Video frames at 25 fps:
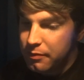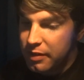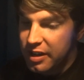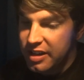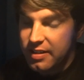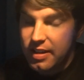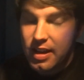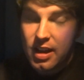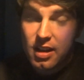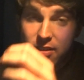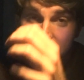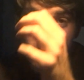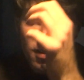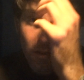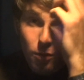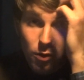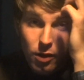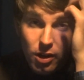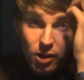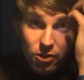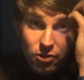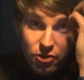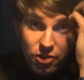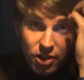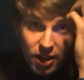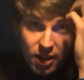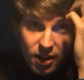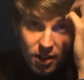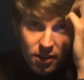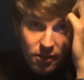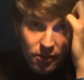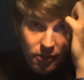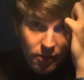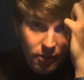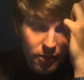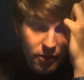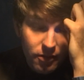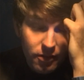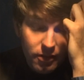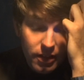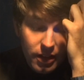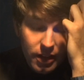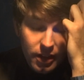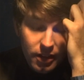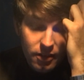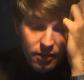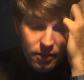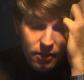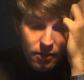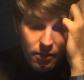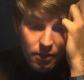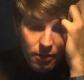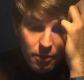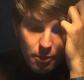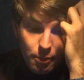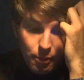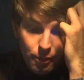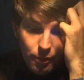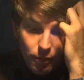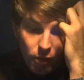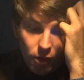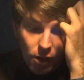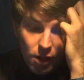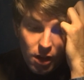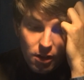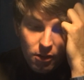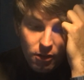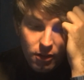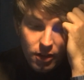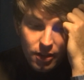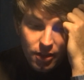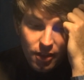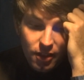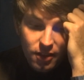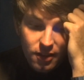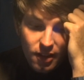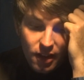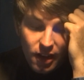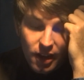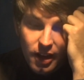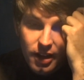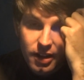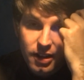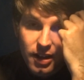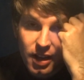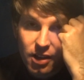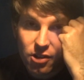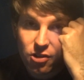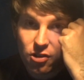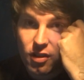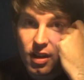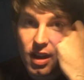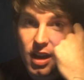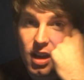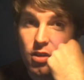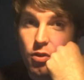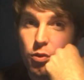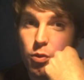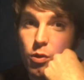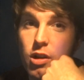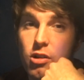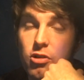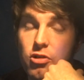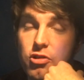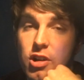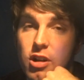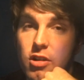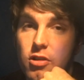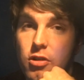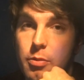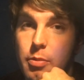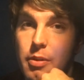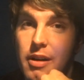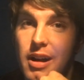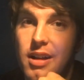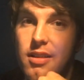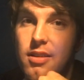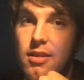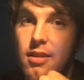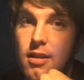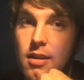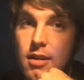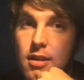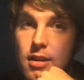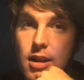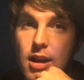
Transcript: dad's in a wheelchair, and luckily the Tide actually has wheelchair spots.